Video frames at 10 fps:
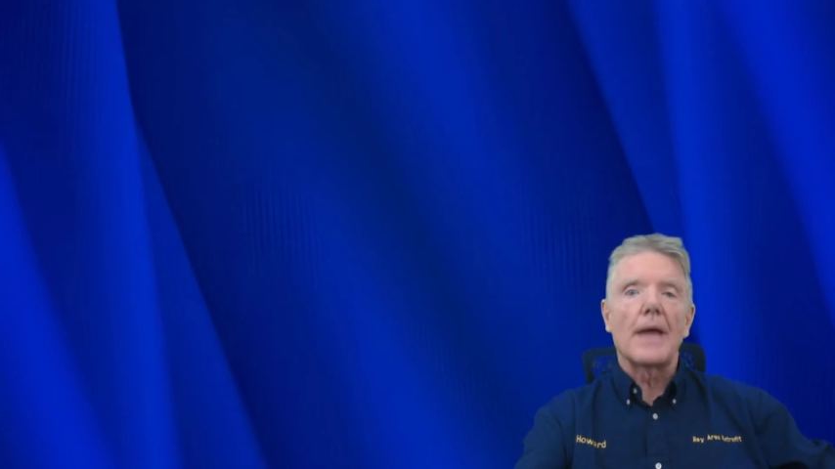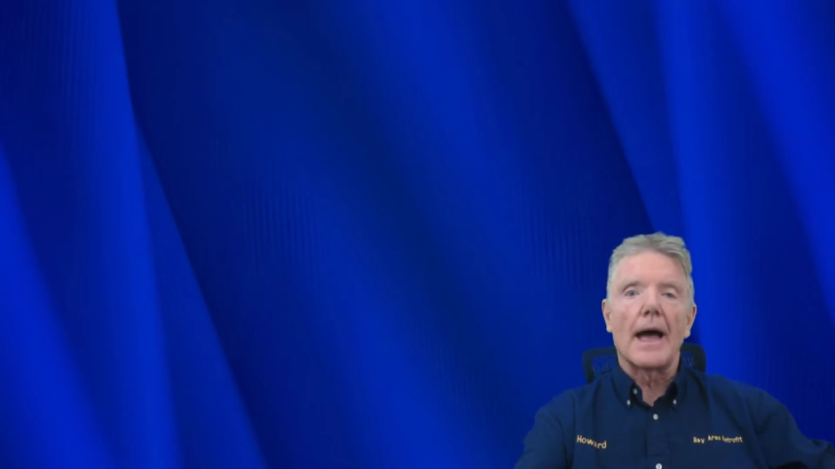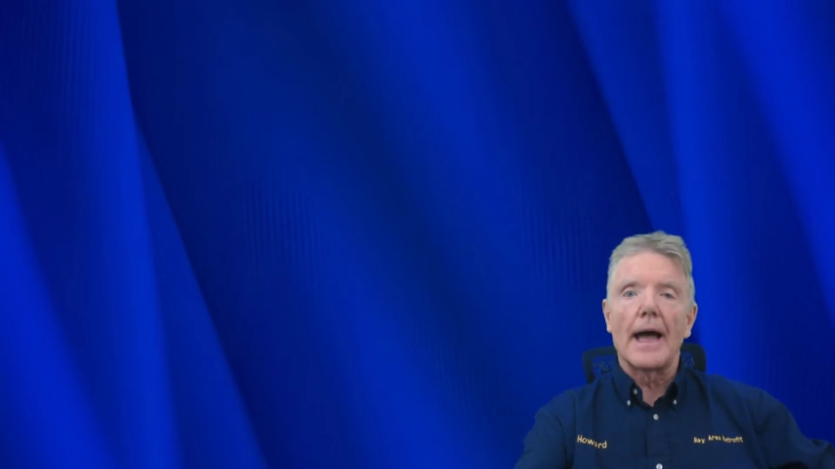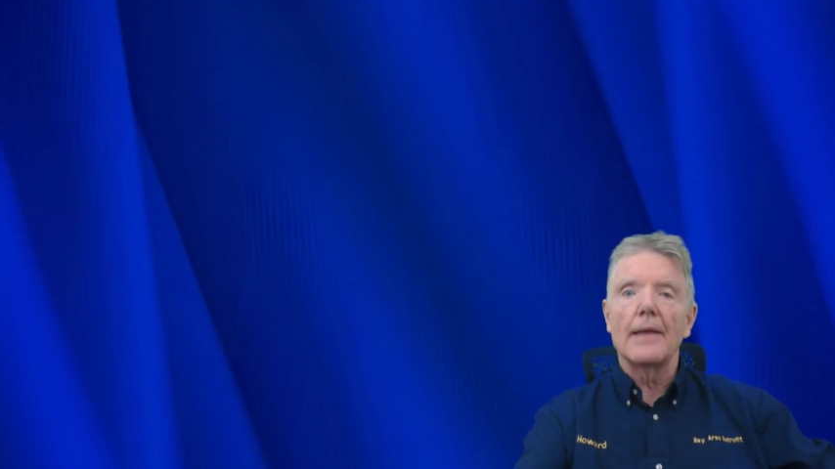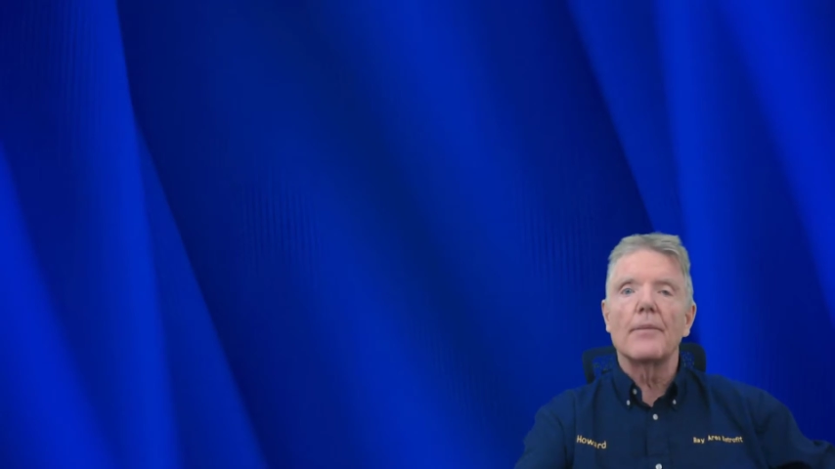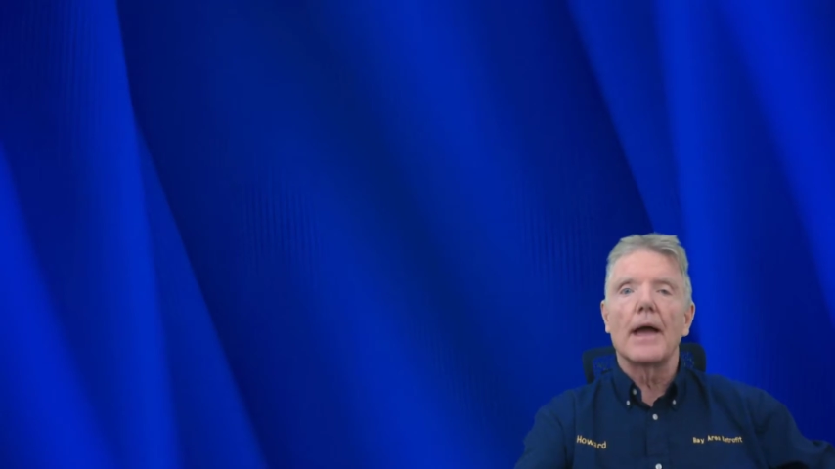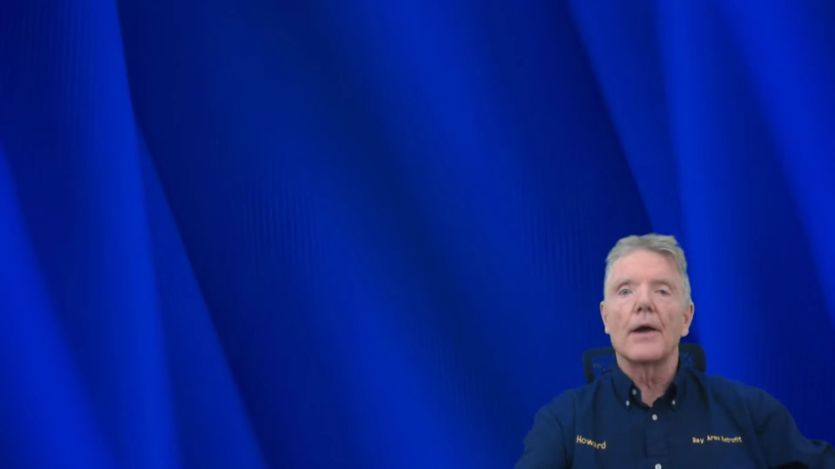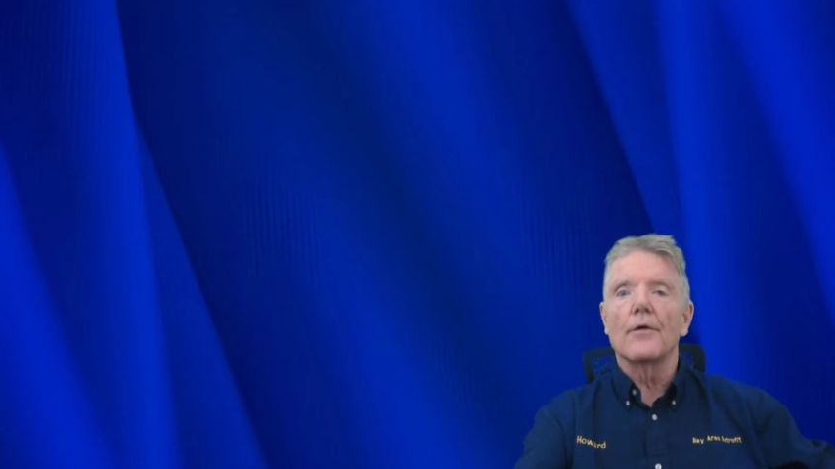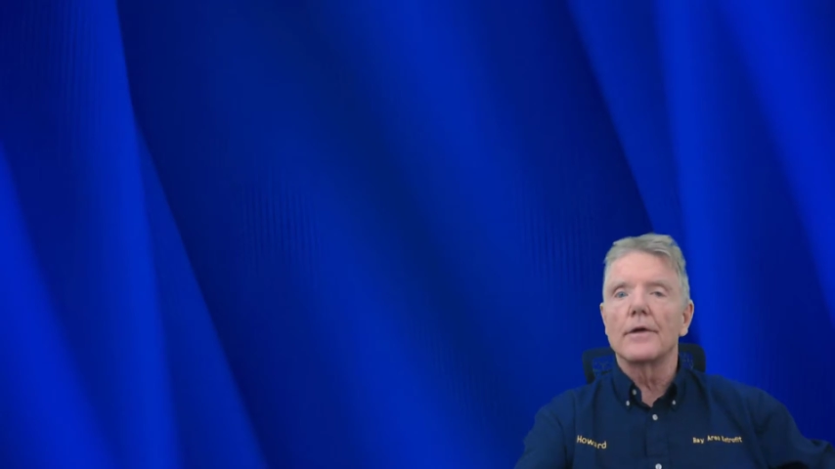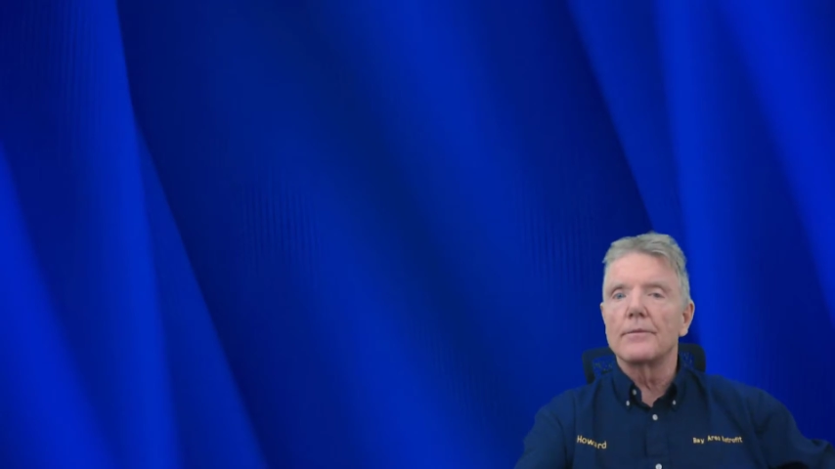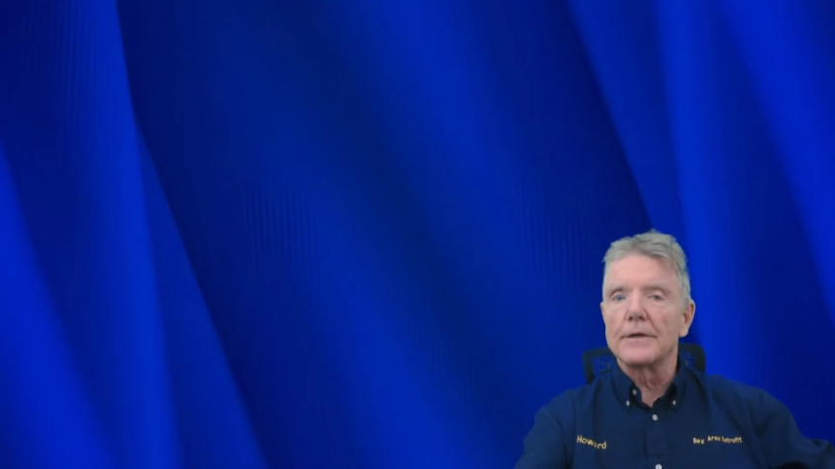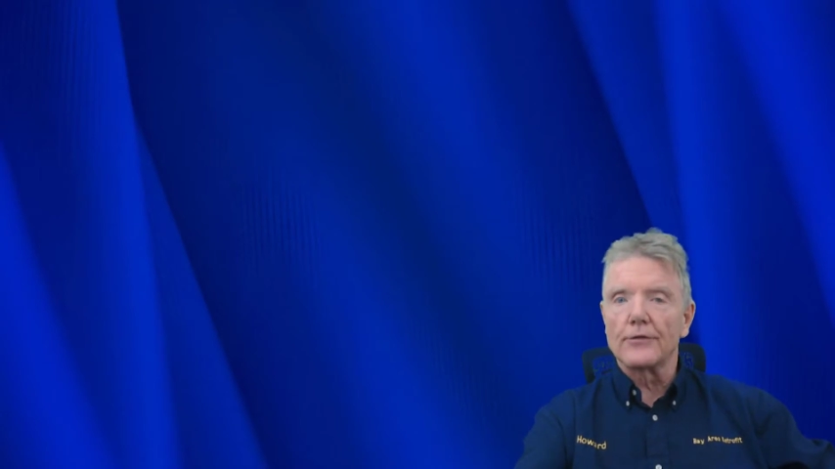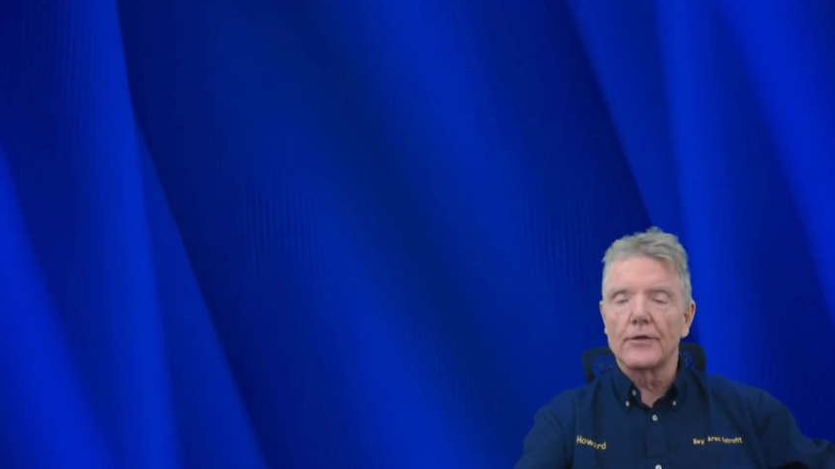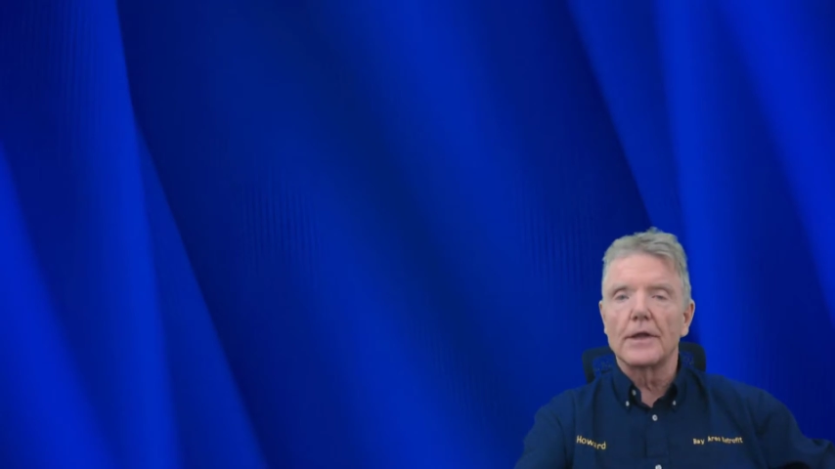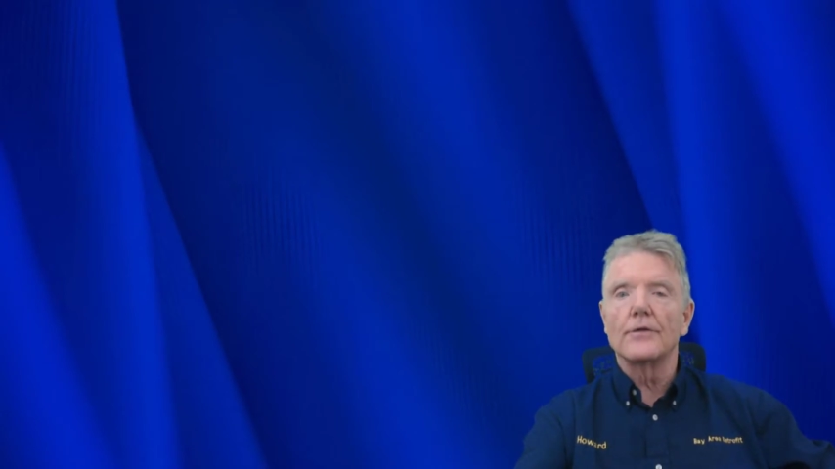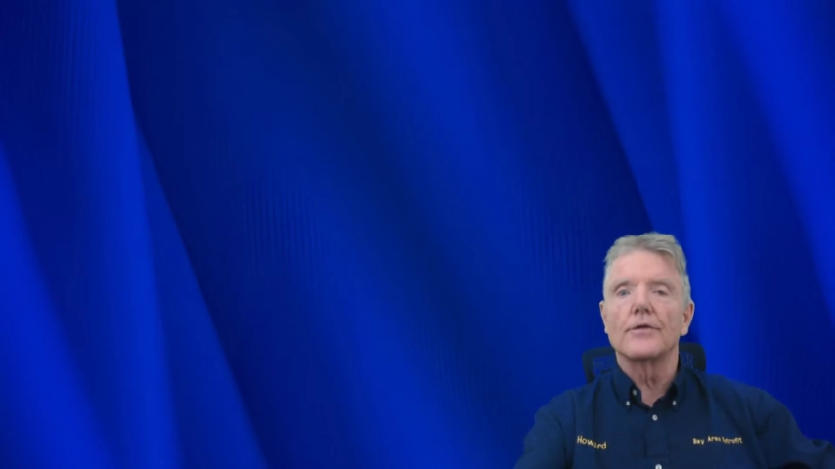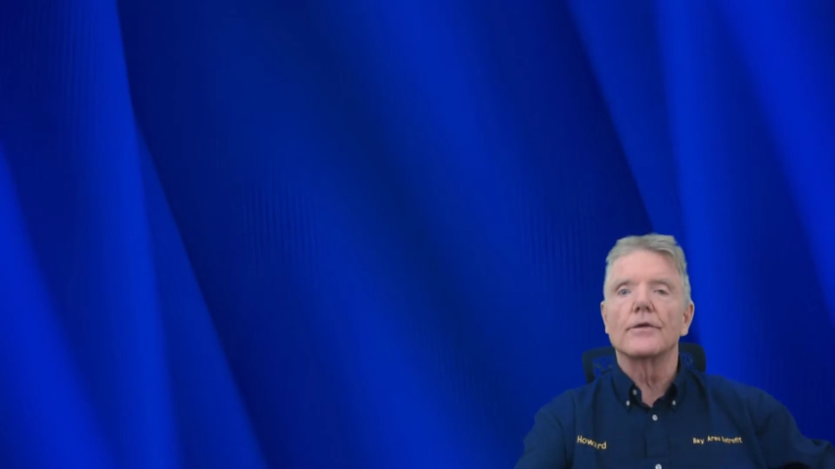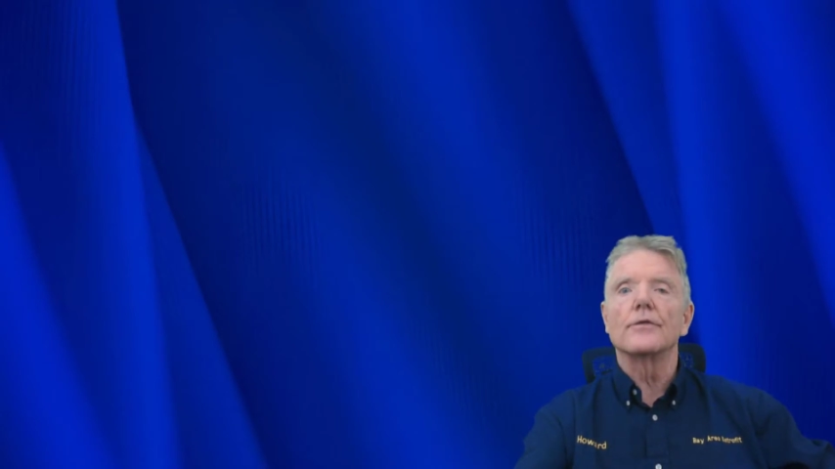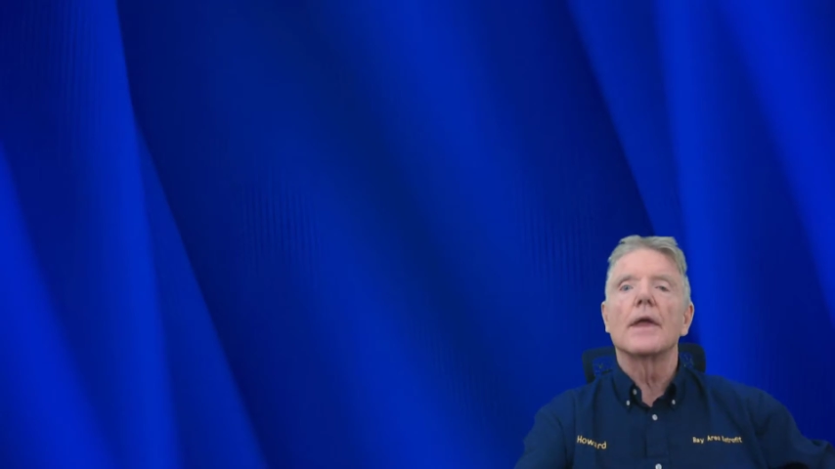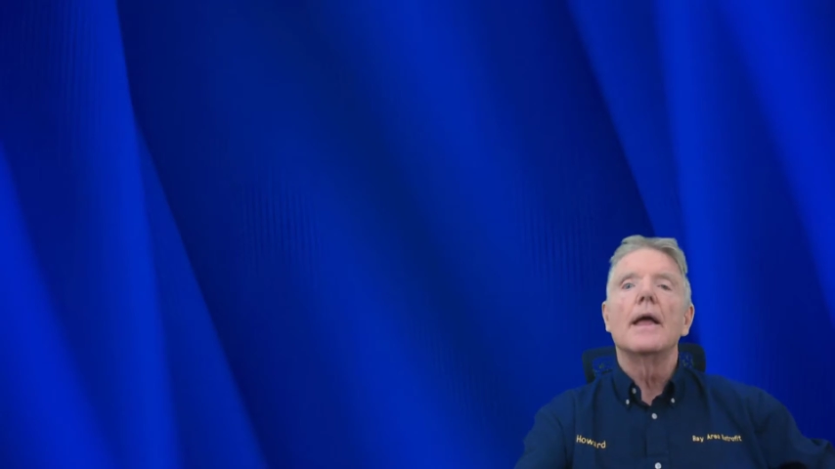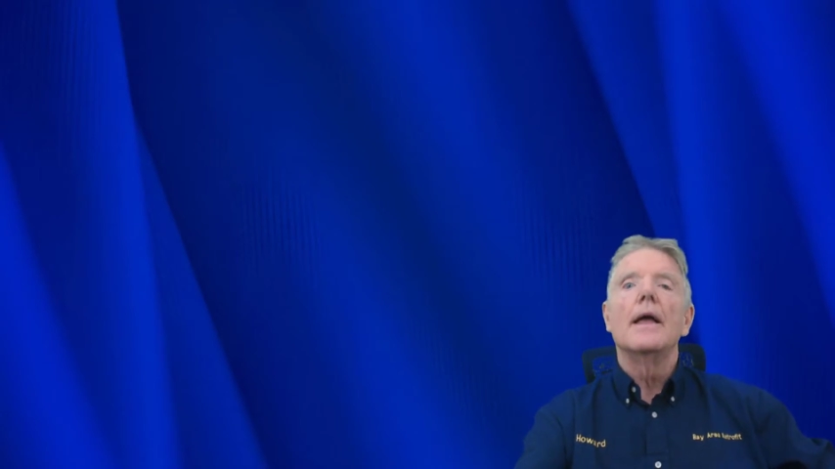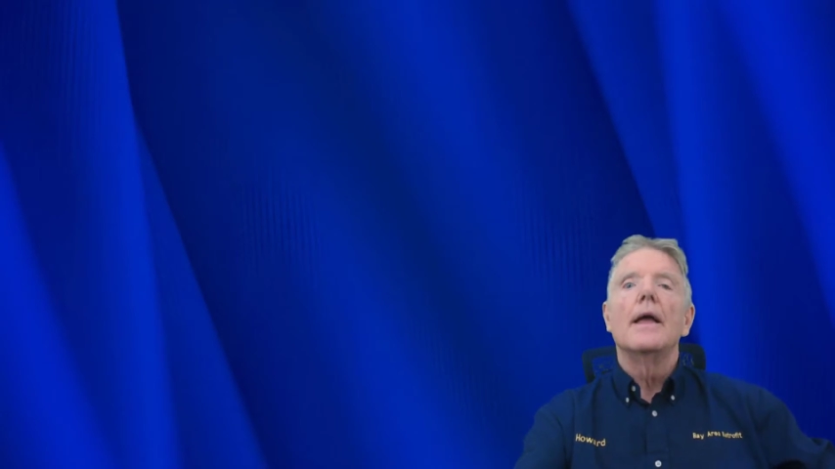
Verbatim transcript: high powered, prestigious